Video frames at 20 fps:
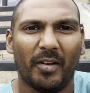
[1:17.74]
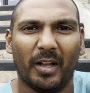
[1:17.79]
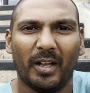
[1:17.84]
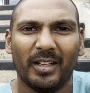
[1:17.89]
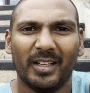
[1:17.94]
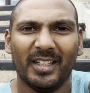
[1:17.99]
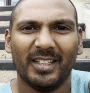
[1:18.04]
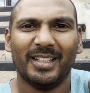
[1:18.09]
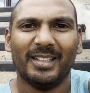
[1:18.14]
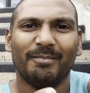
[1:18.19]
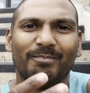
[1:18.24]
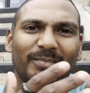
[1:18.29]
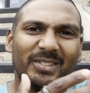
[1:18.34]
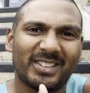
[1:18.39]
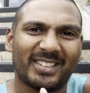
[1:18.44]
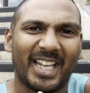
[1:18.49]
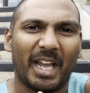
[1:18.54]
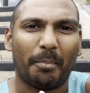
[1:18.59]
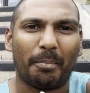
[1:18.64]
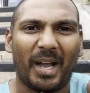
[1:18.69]
a
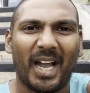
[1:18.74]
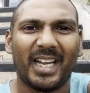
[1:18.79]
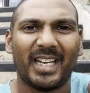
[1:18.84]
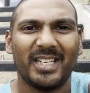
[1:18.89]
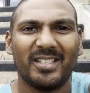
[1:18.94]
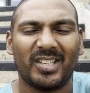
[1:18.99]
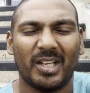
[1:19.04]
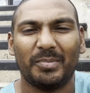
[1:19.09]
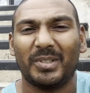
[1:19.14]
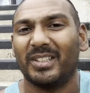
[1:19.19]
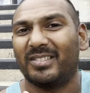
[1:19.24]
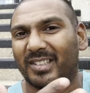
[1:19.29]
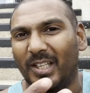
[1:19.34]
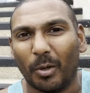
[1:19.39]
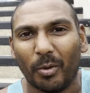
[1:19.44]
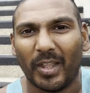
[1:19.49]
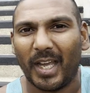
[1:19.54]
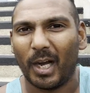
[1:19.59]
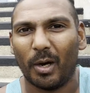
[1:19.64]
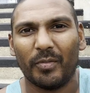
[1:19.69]
step back in terms of, it's
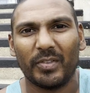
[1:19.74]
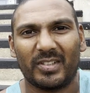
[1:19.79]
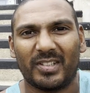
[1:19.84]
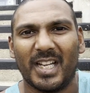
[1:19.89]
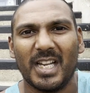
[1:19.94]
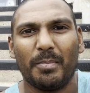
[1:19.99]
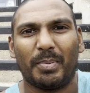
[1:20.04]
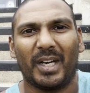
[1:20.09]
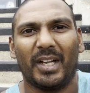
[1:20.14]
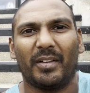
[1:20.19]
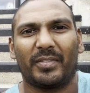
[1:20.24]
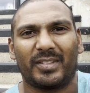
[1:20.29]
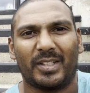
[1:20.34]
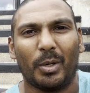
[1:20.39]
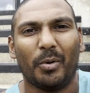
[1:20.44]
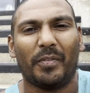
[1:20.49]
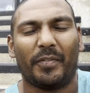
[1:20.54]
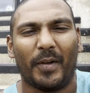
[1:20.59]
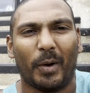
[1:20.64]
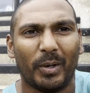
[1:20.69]
still there obviously, but I
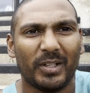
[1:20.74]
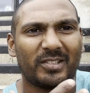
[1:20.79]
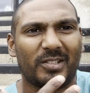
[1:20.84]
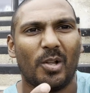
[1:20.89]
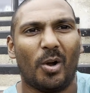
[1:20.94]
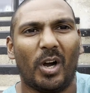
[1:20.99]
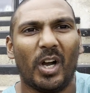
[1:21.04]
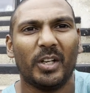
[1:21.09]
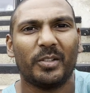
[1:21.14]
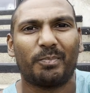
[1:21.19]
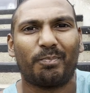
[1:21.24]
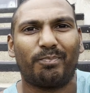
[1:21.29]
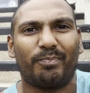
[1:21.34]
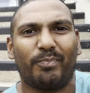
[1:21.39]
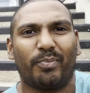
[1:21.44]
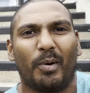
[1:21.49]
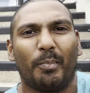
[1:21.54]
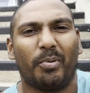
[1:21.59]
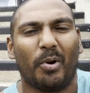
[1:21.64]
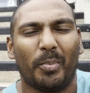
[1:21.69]
still feel it's not as
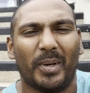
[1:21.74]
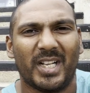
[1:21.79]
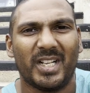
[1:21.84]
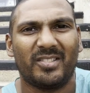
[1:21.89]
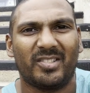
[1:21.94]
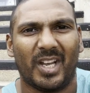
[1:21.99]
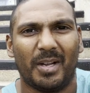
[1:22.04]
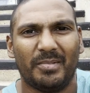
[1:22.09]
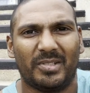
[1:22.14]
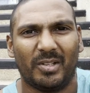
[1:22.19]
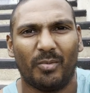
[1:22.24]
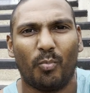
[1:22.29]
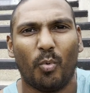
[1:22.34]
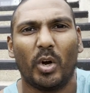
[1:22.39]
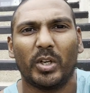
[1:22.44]
prominent in terms of